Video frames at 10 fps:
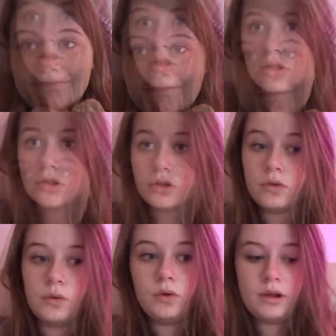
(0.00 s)
Just
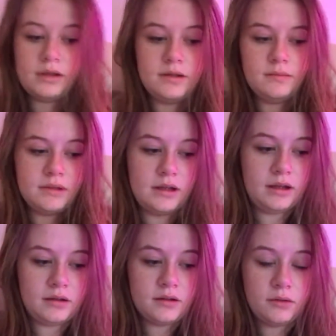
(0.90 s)
thought as I'm sat
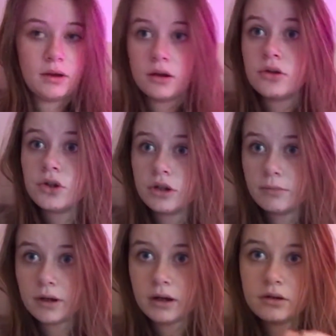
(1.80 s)
next to it, I'll show you
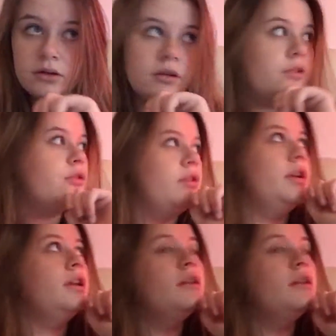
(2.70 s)
my tree.